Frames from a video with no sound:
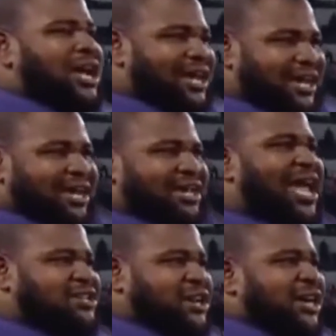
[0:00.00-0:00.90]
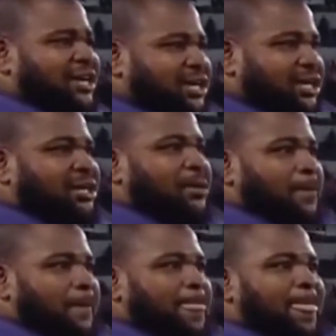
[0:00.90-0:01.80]
Your tongue is ashy.
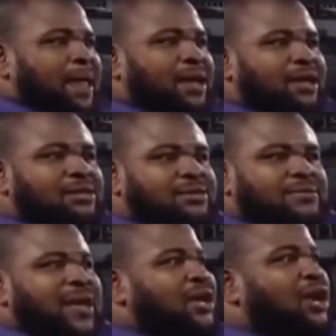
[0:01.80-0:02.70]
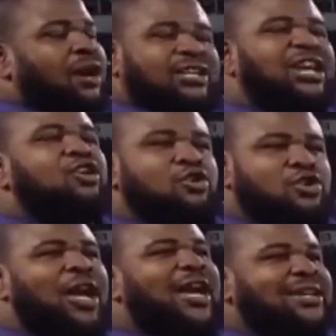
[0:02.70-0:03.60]
I don't think that's possible. dog, it's
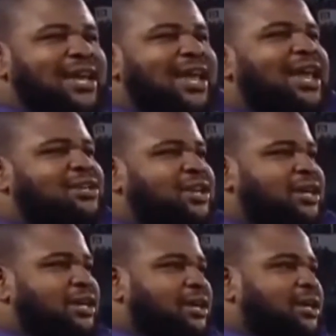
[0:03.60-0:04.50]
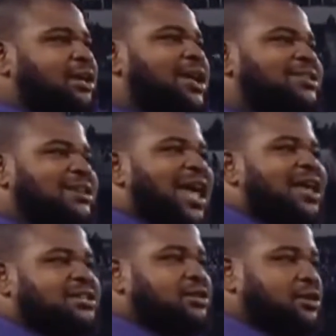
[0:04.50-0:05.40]
so dang ashy. It's
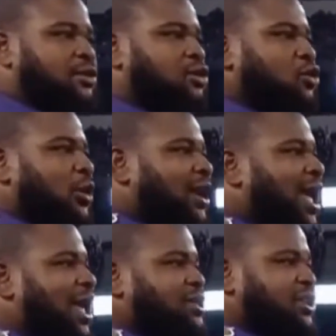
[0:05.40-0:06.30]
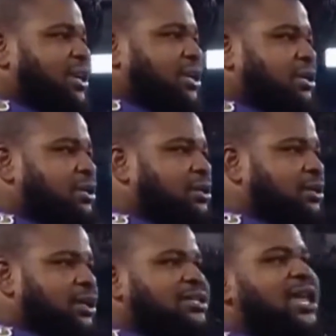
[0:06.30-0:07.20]
ashy. Dude, it's ashy.
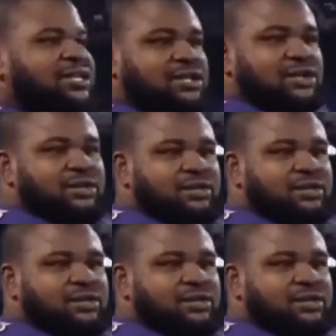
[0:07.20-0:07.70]
It's ashy.